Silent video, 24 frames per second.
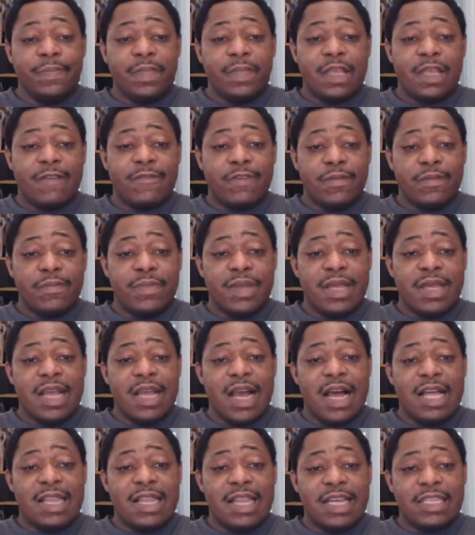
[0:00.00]
And for me,
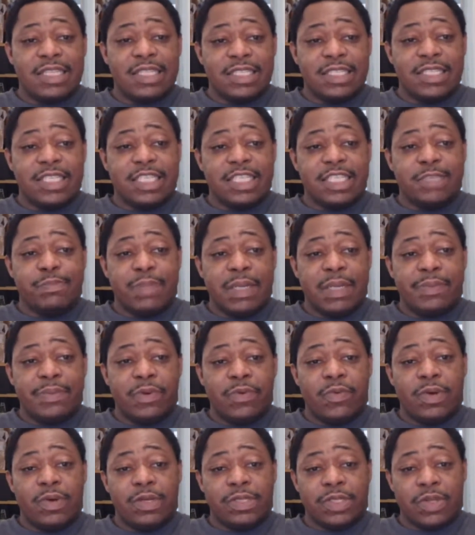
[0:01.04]
I like to teach people
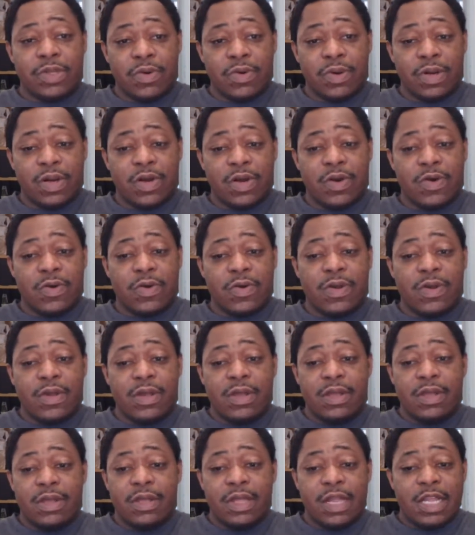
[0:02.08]
what's going on.
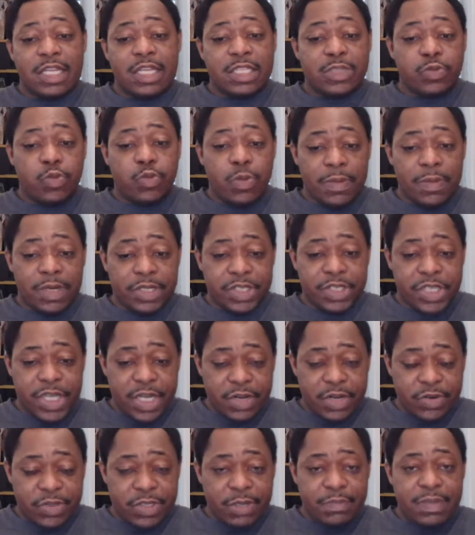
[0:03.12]
And that's what my
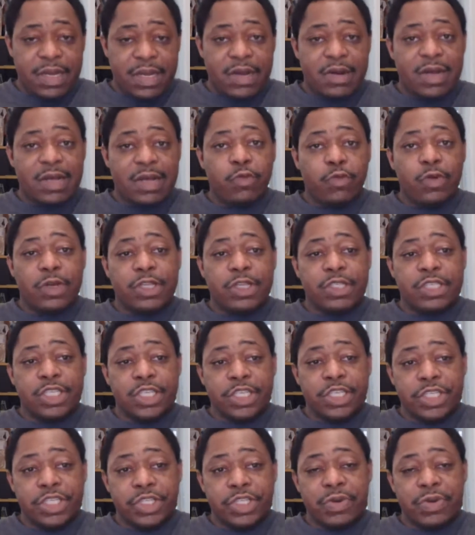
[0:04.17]
channel is about. I want to
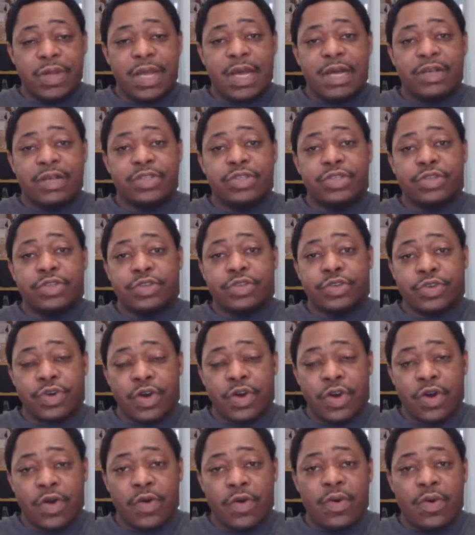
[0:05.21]
teach you how to
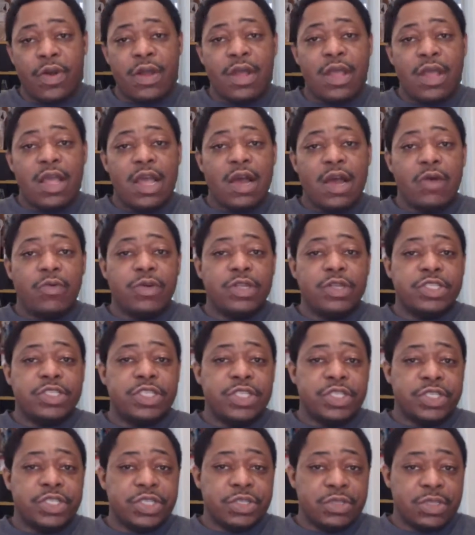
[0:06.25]
grow. I want to
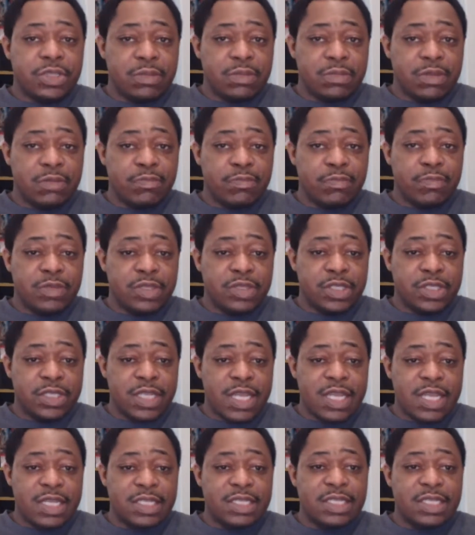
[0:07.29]
teach you some of the
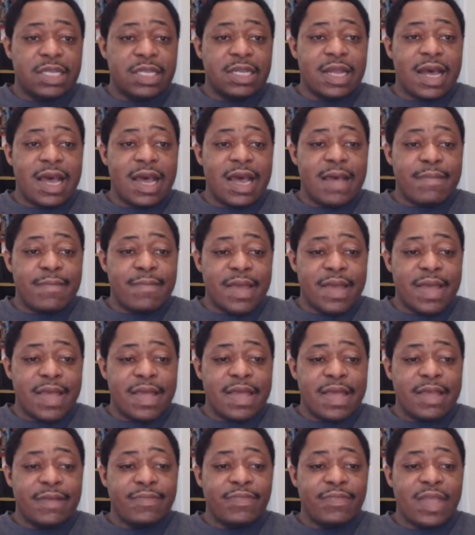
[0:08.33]
mistakes that I
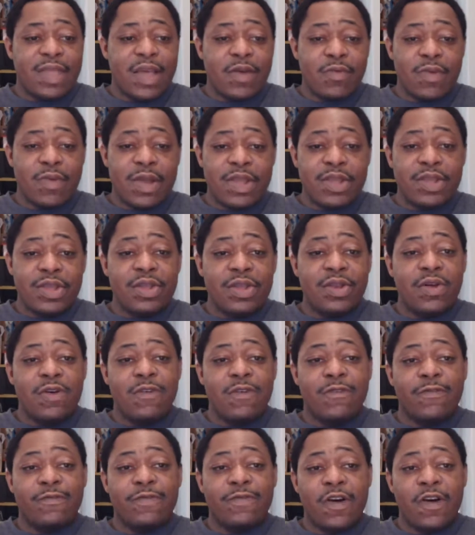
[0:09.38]
made. That way you
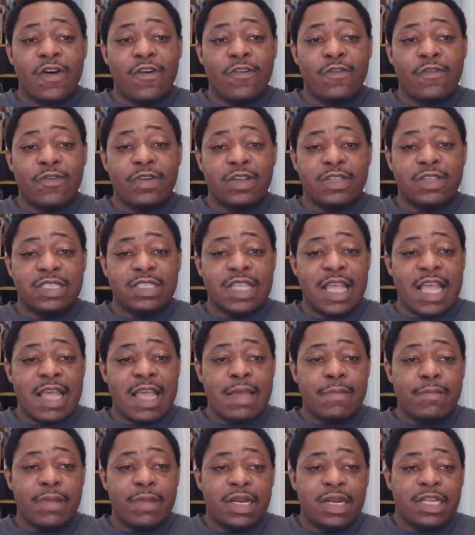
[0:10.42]
don't fall for the
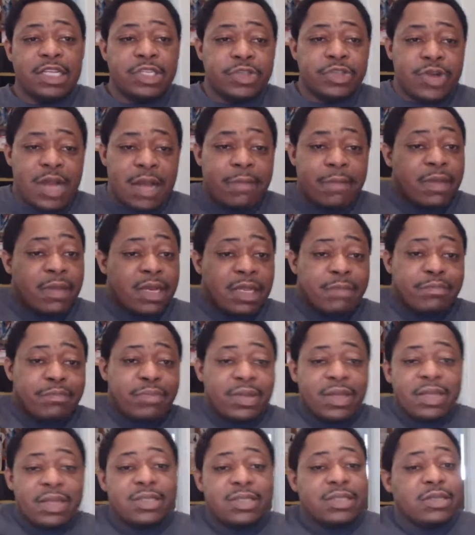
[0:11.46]
same money trap, money
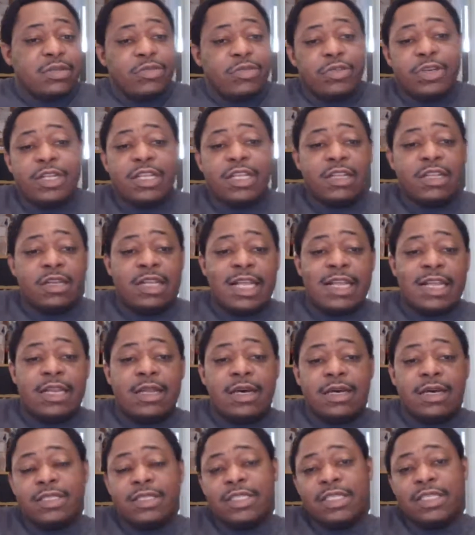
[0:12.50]
pits, or any of that
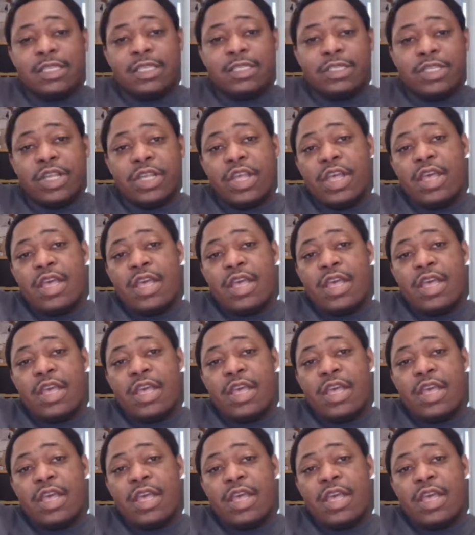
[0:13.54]
nonsense.